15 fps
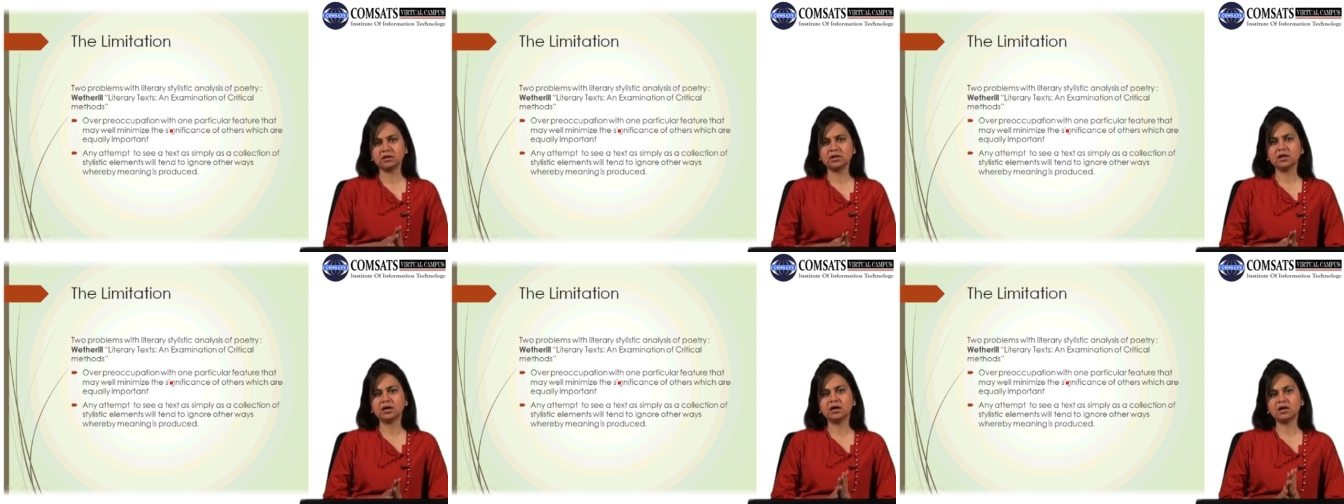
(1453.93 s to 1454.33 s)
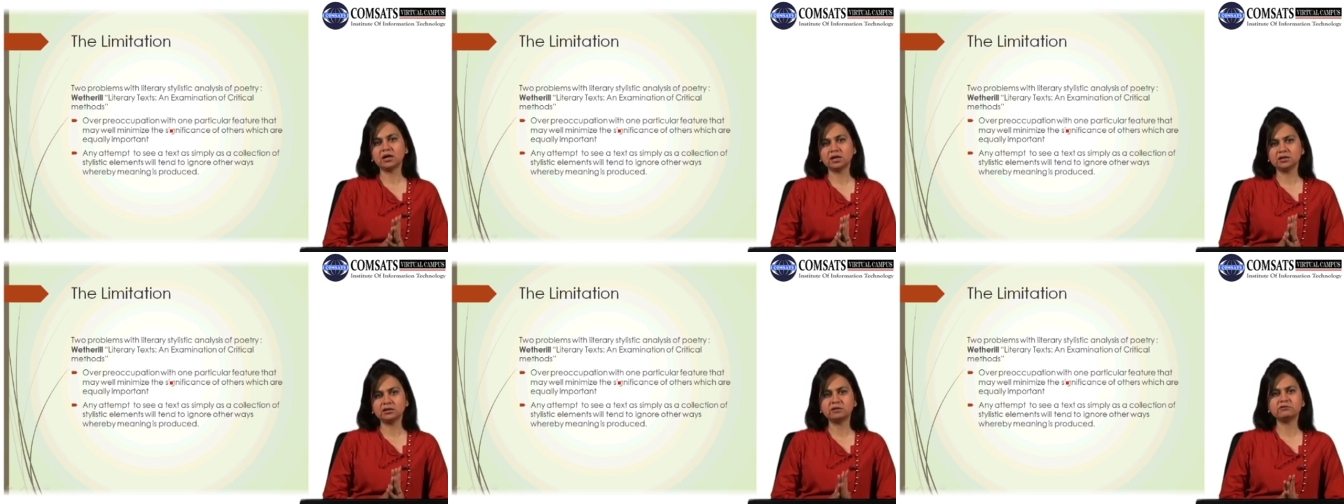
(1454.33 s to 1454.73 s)
There are
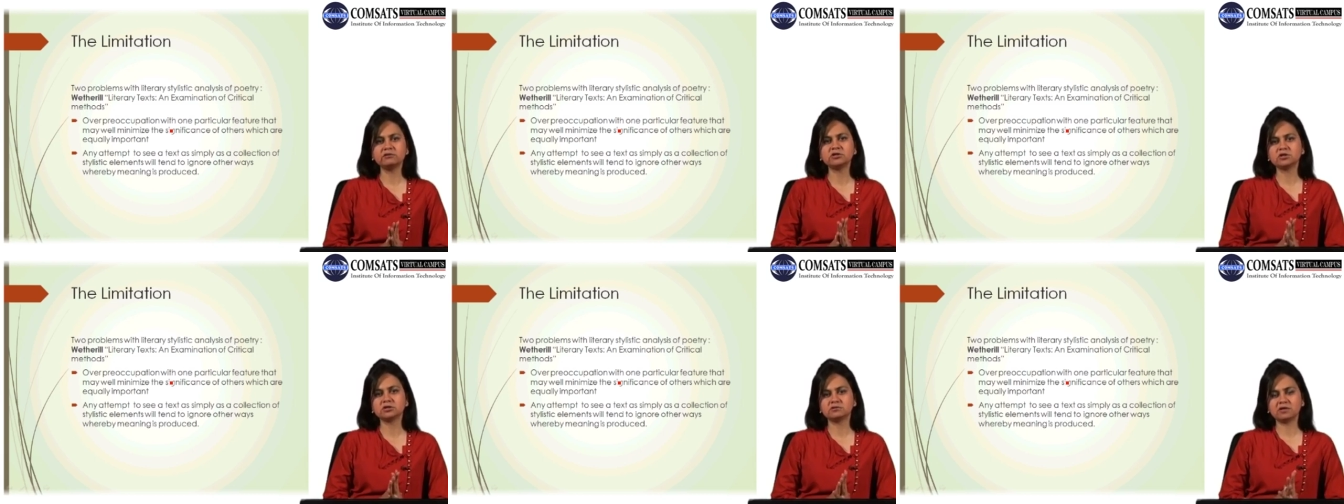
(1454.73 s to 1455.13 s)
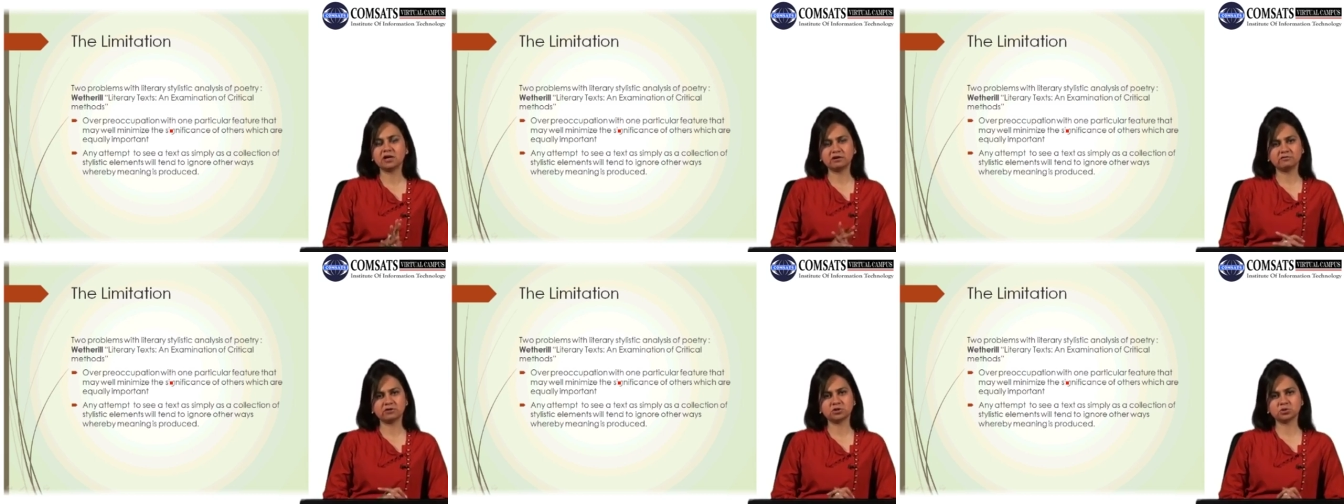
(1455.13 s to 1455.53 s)
other features of
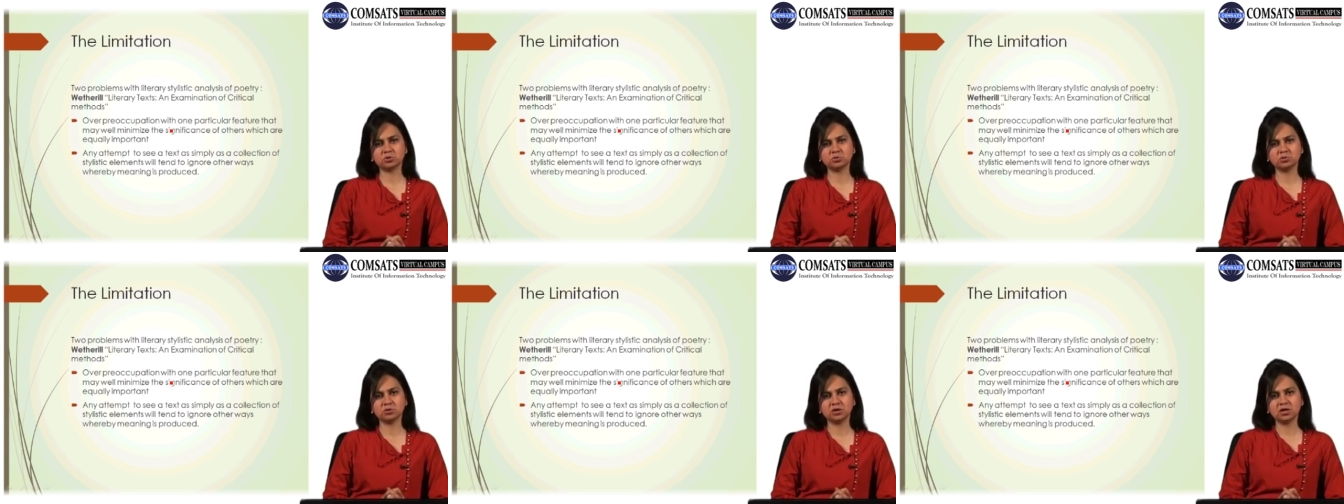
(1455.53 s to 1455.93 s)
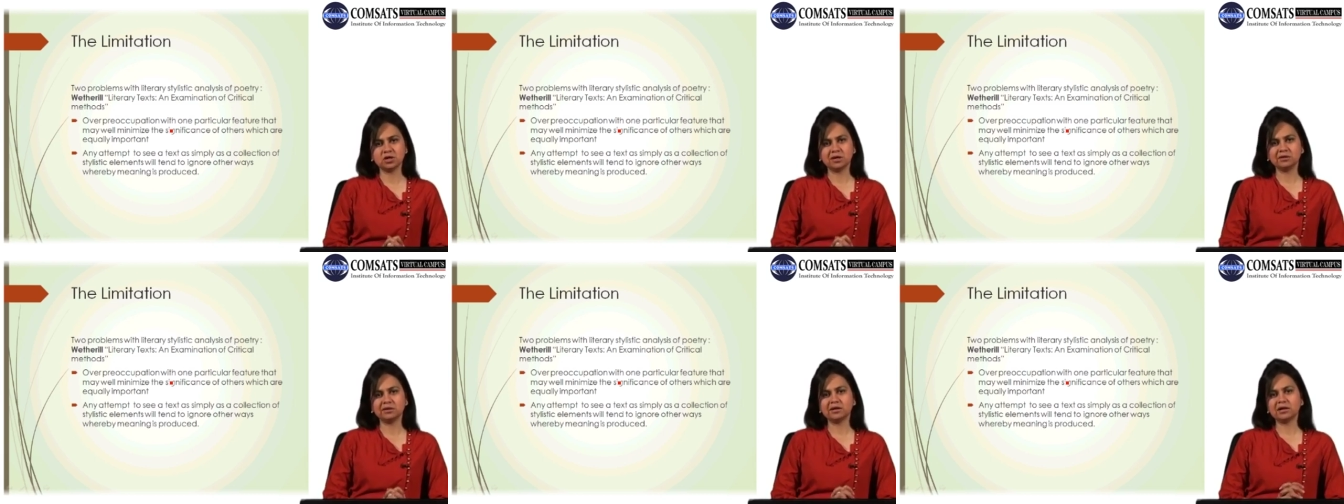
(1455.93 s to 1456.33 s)
language too.
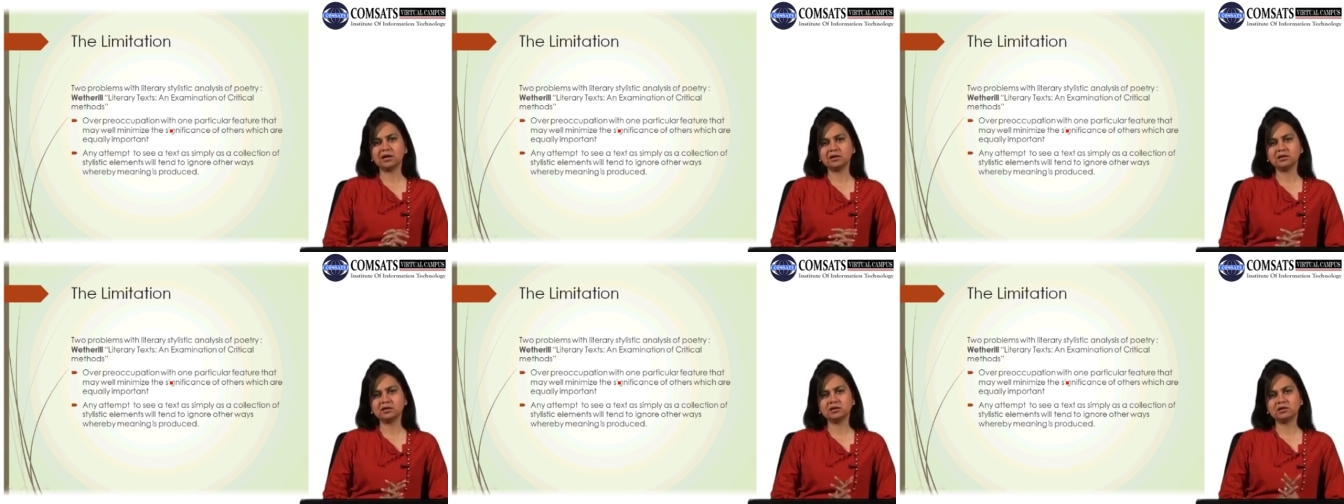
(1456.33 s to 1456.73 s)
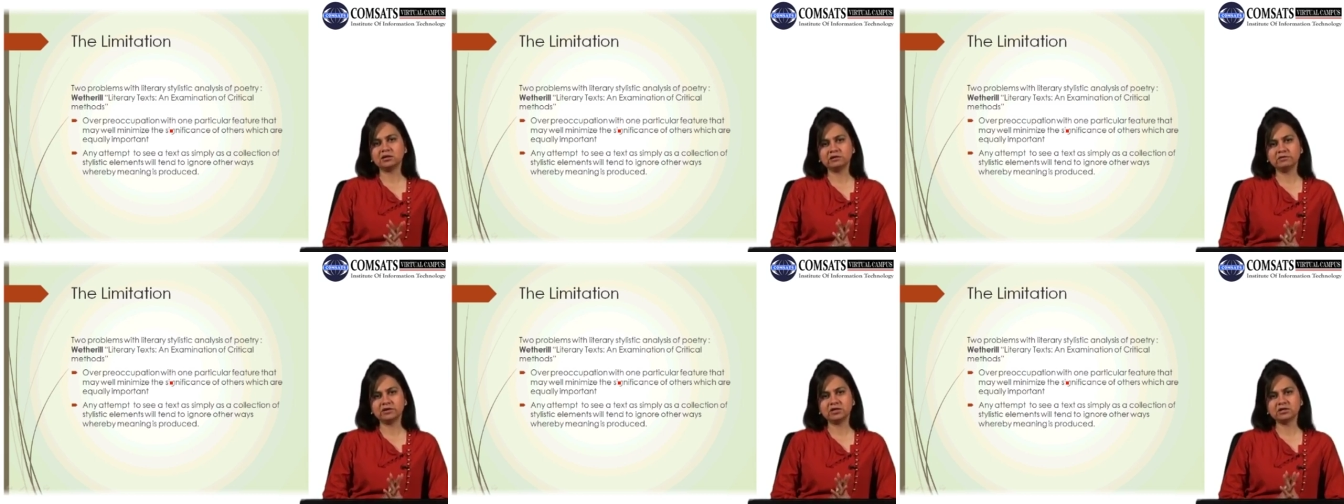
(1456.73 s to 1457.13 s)
There are other
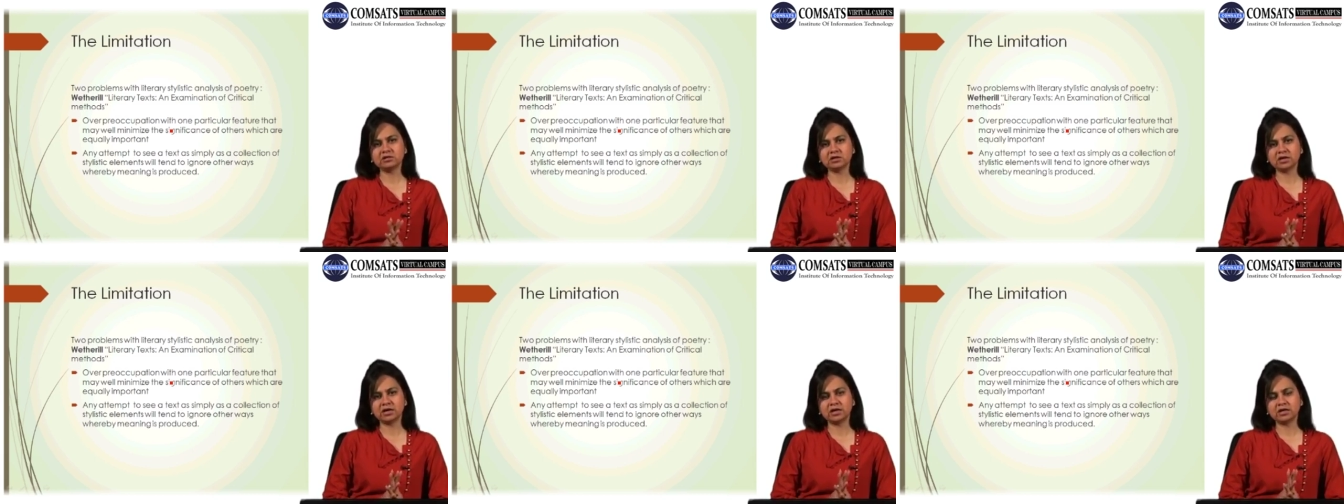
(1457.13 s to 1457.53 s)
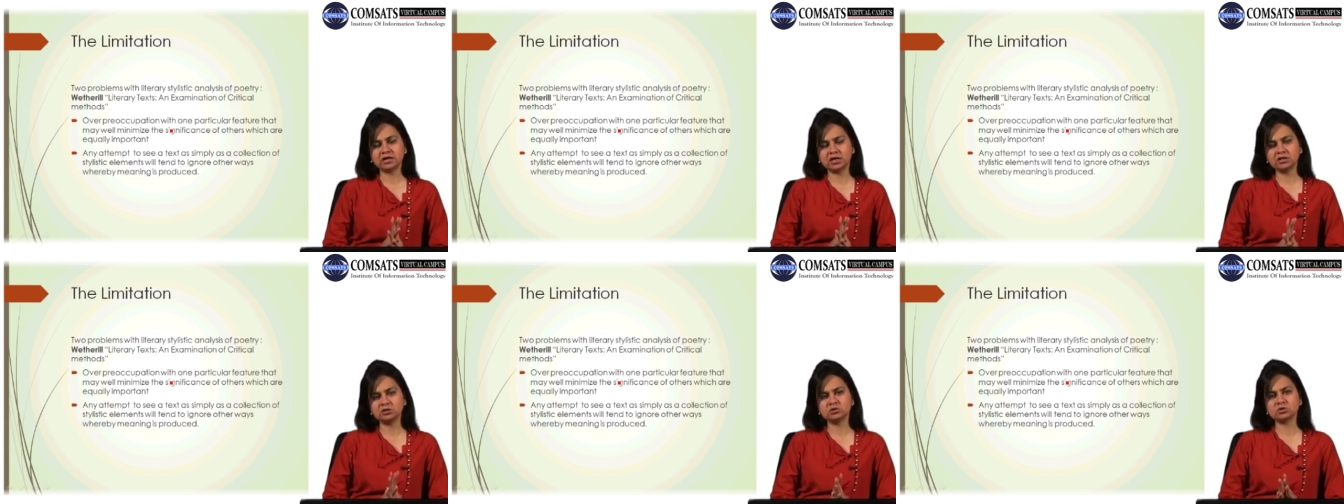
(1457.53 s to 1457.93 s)
deviant and
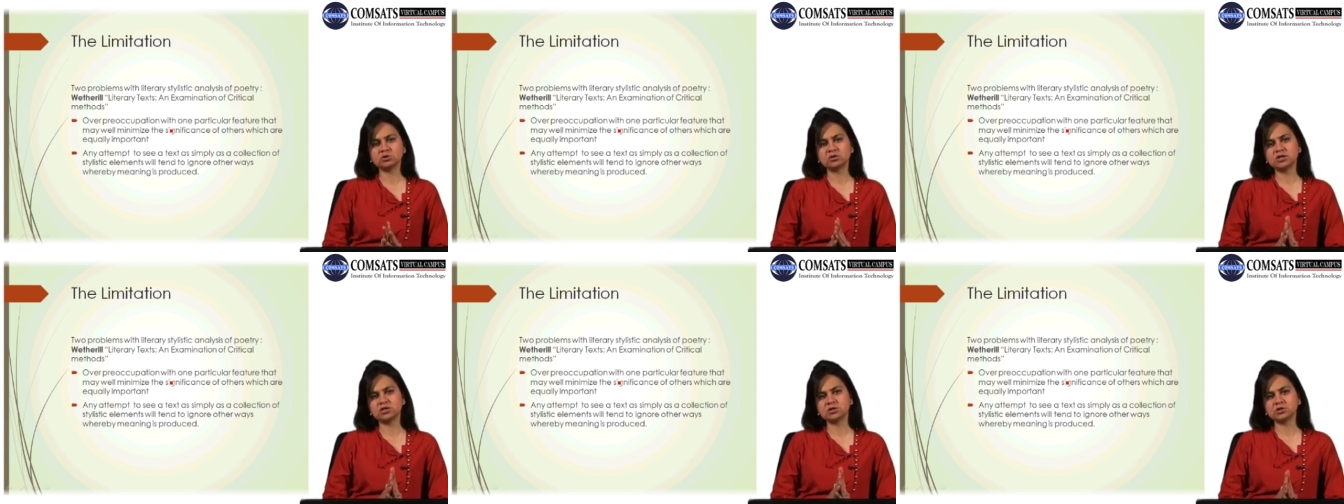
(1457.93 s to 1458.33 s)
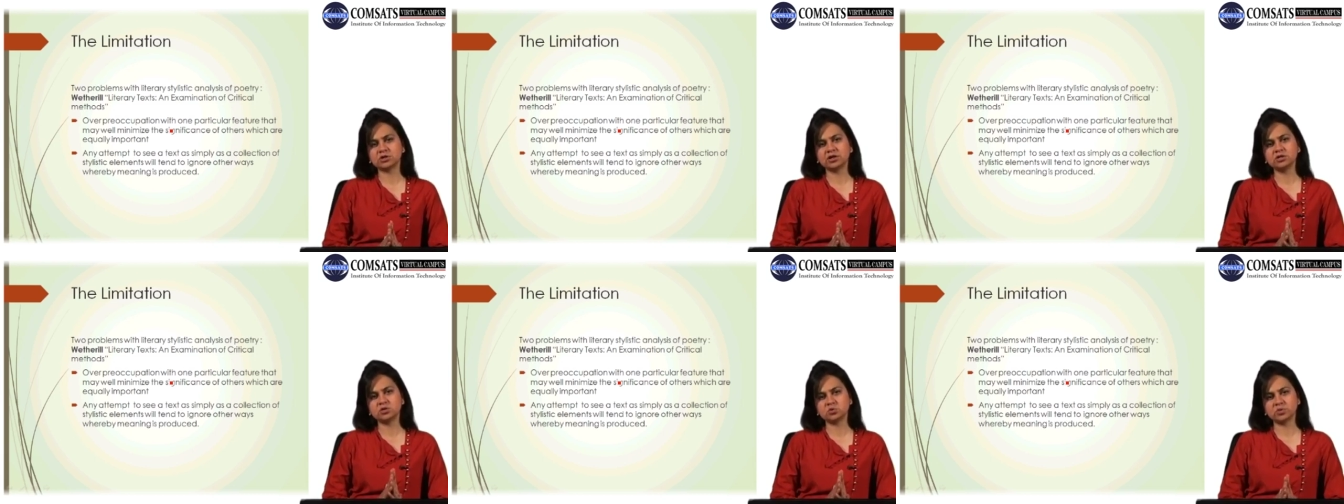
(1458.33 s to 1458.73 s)
unusual and
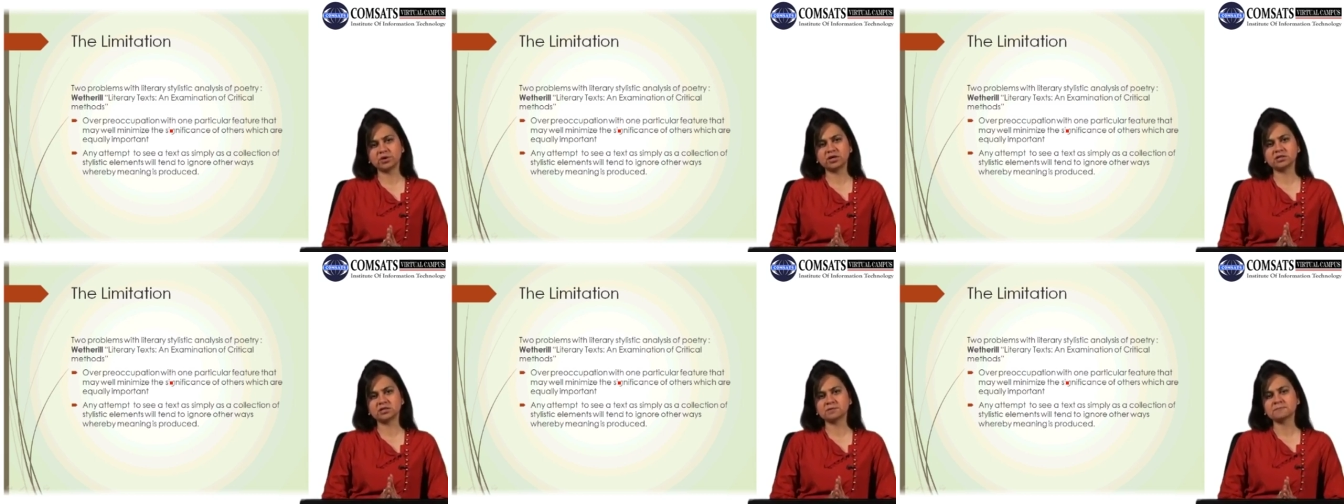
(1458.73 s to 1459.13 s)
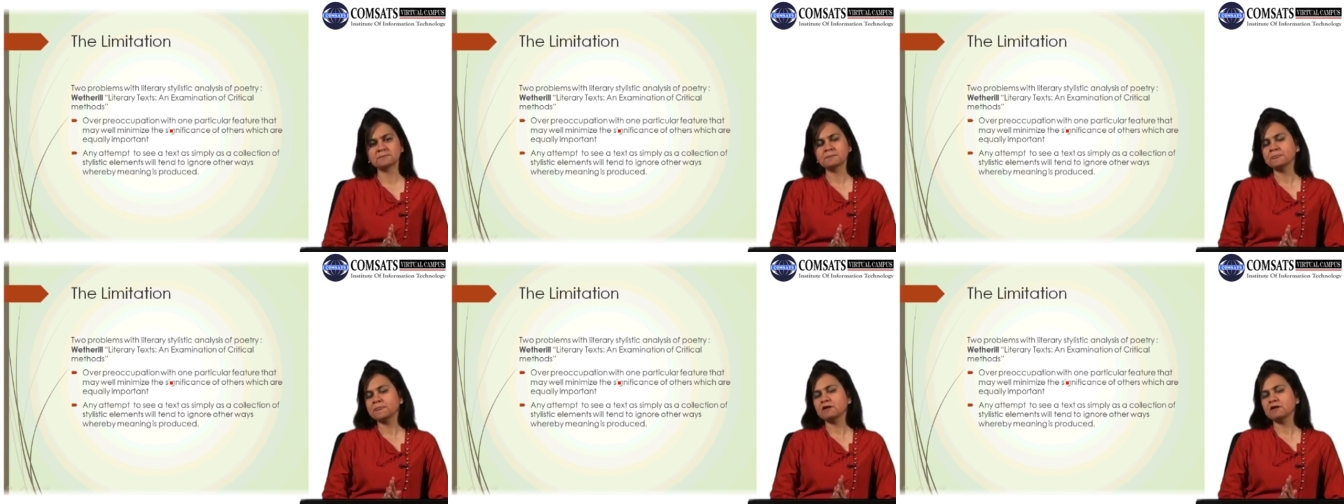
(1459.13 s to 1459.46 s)
strange ways